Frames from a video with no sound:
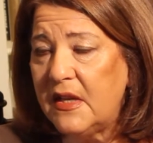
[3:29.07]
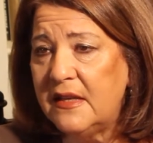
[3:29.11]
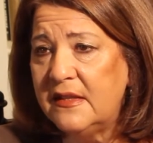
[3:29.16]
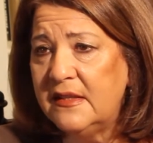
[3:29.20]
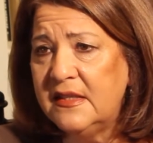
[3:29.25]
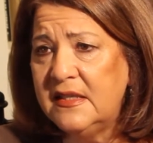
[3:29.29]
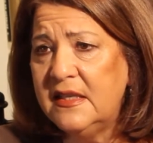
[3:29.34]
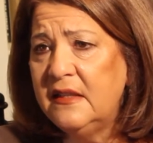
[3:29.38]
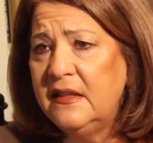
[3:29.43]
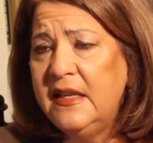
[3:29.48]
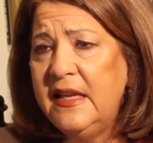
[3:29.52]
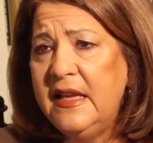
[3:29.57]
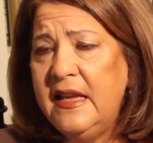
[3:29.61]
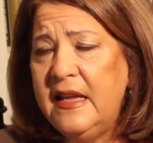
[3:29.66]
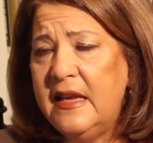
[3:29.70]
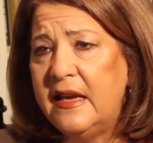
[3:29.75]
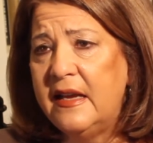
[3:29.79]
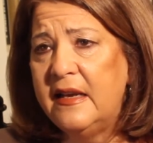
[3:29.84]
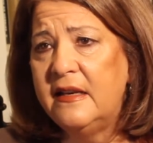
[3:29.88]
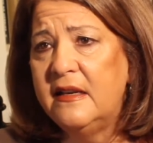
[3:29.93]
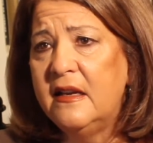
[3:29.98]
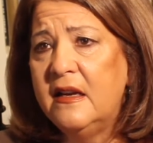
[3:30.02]
silly
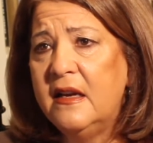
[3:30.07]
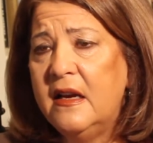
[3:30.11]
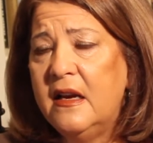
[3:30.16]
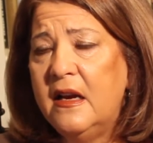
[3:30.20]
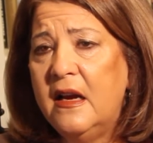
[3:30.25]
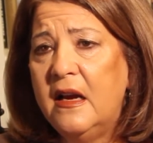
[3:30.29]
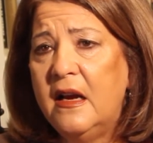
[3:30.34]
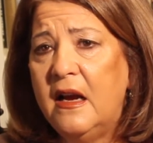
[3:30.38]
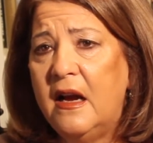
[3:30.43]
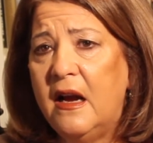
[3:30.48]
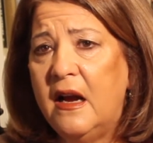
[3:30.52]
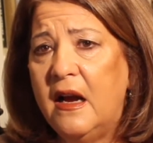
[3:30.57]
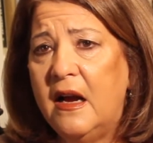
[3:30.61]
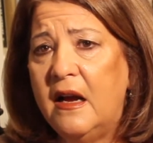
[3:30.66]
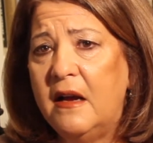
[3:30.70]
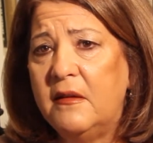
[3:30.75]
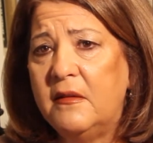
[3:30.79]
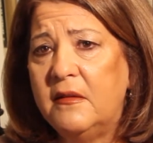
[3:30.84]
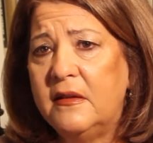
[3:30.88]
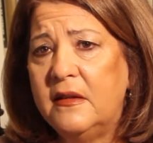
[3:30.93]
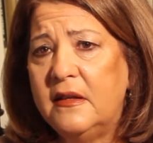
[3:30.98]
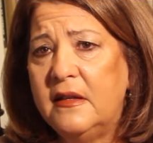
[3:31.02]
and
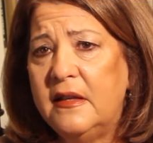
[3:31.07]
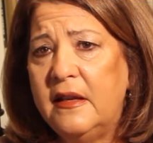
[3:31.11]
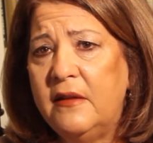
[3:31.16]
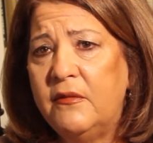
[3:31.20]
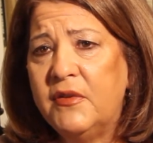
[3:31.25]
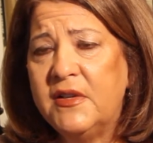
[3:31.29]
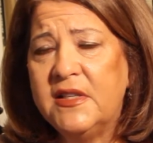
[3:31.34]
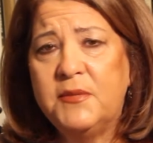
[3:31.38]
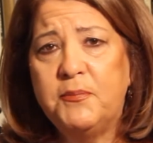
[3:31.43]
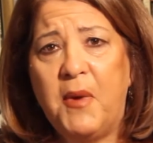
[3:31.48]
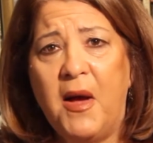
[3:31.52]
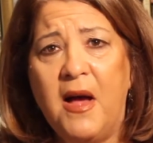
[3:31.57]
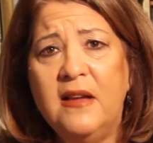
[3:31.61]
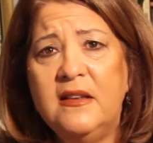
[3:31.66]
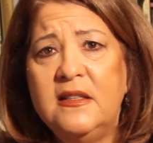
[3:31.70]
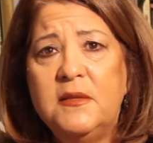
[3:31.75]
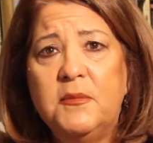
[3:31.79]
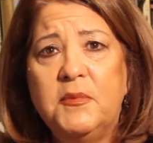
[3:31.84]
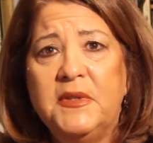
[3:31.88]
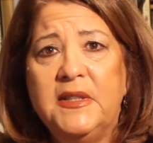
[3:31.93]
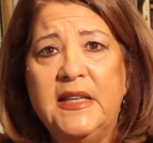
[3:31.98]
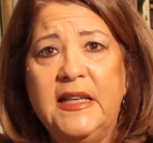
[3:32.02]
uh,
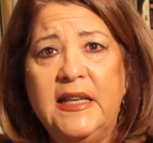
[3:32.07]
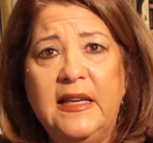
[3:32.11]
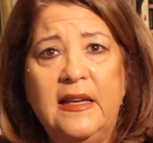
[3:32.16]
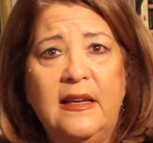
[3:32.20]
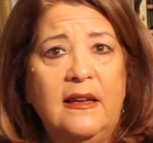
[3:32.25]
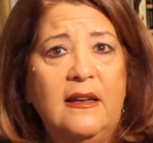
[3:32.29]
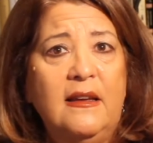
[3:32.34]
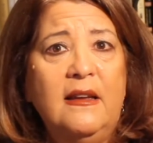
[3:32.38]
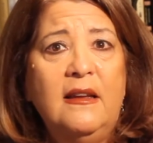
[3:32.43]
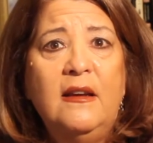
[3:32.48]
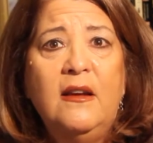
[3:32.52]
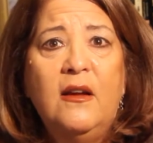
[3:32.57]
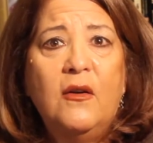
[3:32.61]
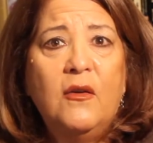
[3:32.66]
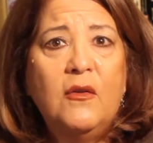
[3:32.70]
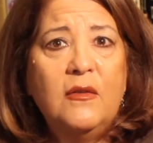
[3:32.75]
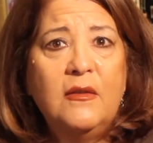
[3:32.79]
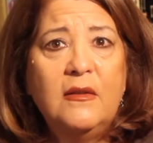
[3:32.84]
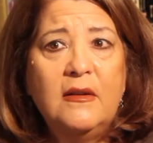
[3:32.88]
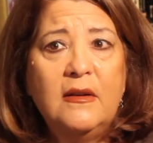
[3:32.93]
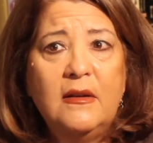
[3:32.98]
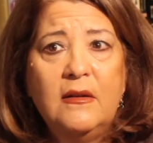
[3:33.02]
irresponsibly, you
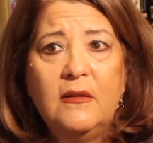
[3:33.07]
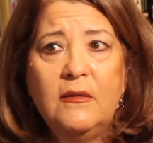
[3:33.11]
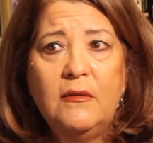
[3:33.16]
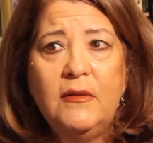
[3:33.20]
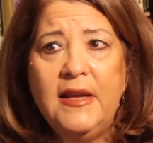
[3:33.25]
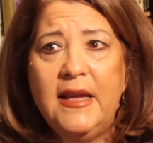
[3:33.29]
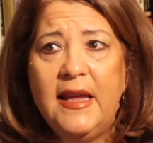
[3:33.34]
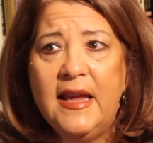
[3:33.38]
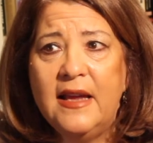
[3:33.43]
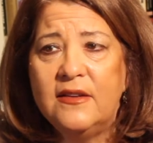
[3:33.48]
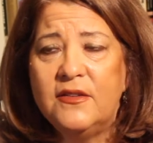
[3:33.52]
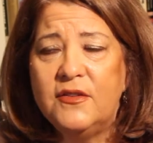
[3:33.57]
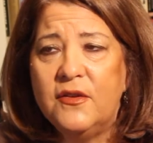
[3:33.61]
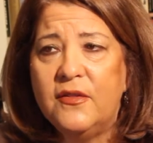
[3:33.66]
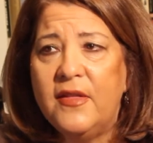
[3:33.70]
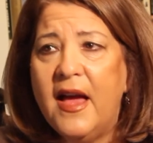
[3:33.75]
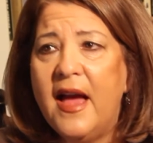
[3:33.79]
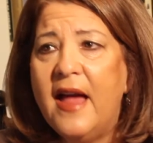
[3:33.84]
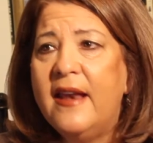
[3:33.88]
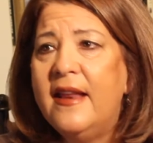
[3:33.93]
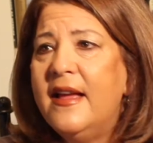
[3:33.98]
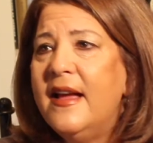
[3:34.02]
know, we can't do
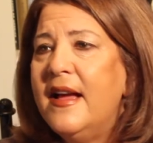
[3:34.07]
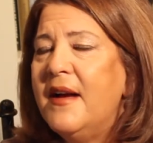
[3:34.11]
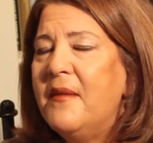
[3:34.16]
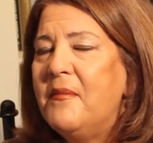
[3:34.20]
that.